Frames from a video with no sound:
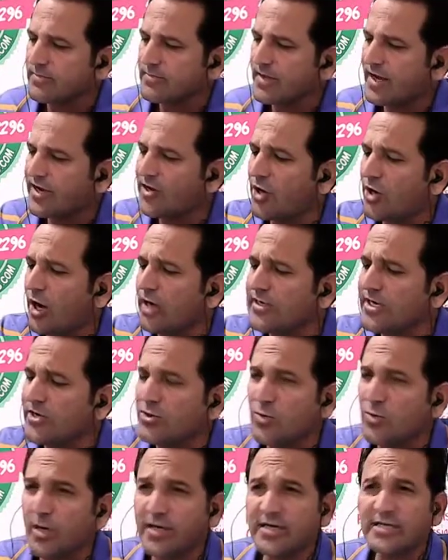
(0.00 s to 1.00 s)
In order
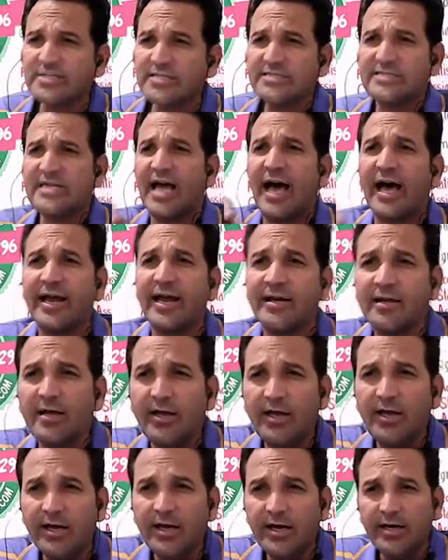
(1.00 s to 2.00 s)
to understand
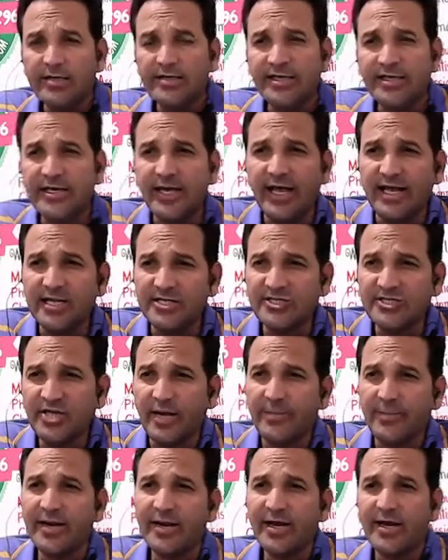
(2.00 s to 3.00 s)
the
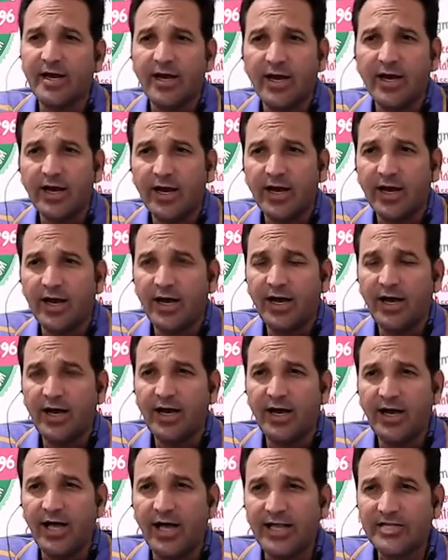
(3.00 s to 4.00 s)

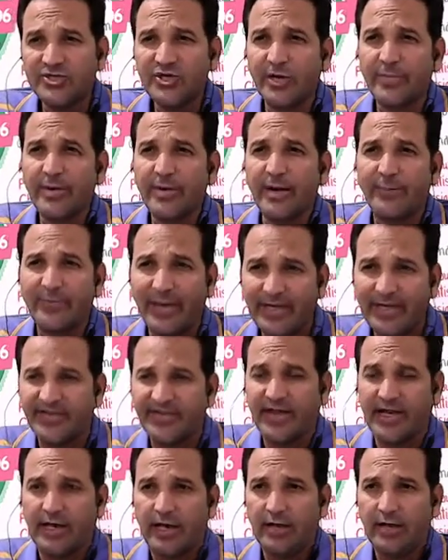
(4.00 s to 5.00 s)
algebra
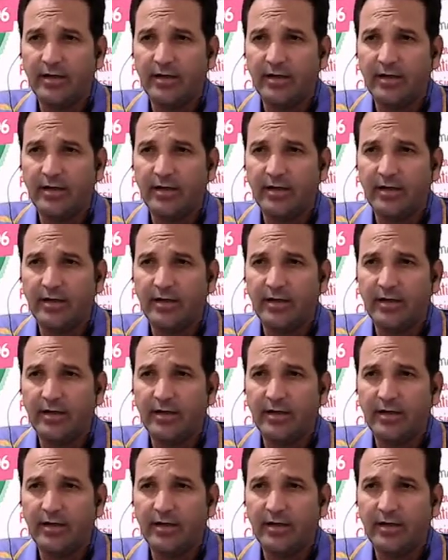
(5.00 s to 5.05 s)
basic,